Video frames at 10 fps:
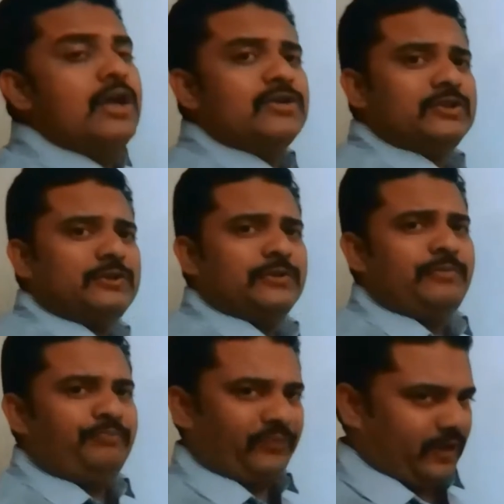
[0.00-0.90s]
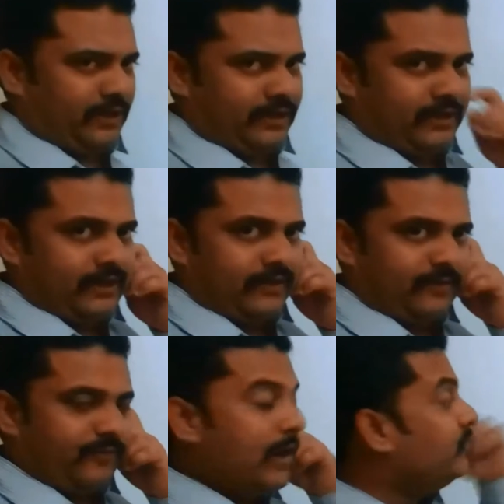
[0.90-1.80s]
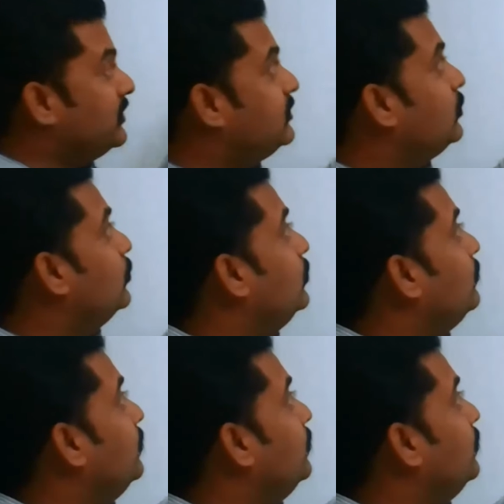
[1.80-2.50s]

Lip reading: So from this rule